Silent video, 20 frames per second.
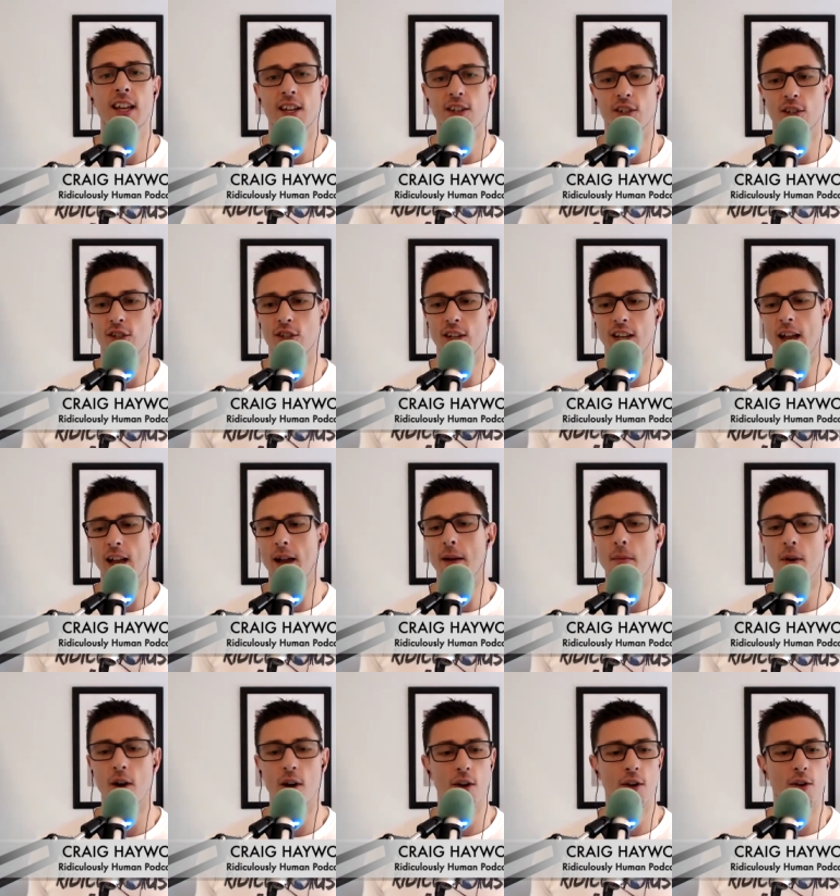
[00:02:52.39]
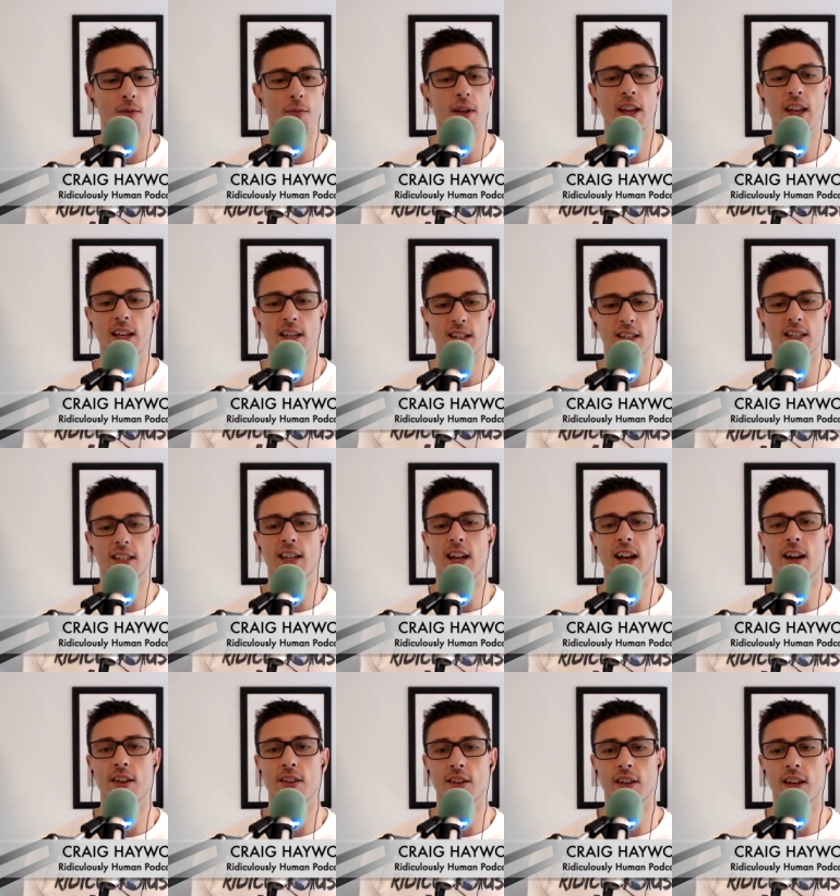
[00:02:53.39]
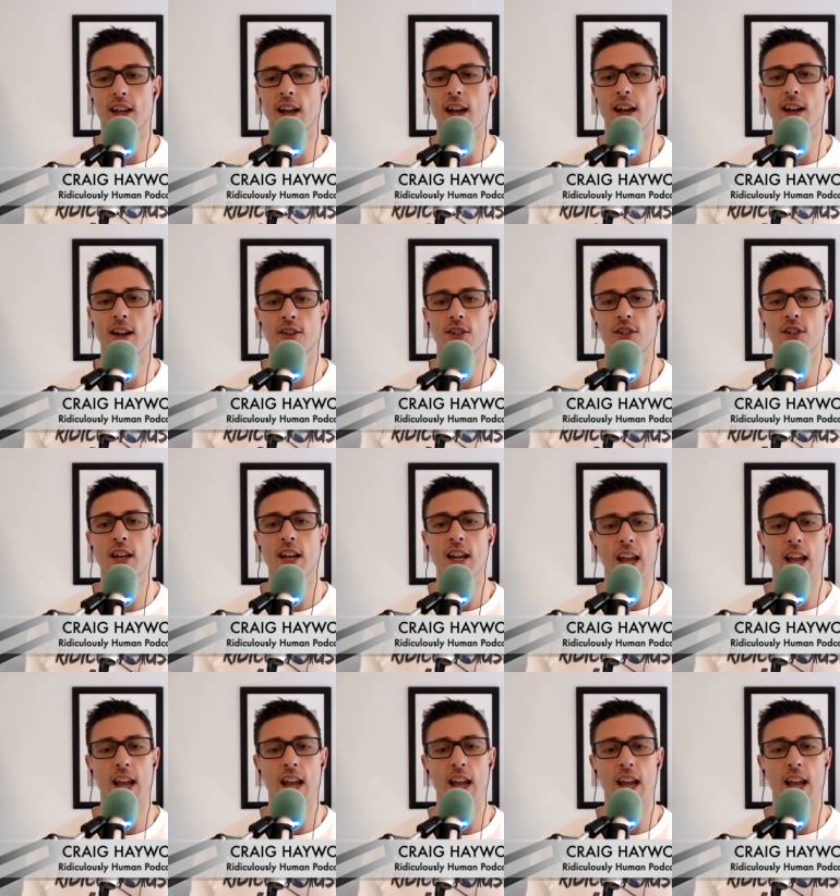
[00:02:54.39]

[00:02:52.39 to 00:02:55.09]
just to come home, sit down on the couch,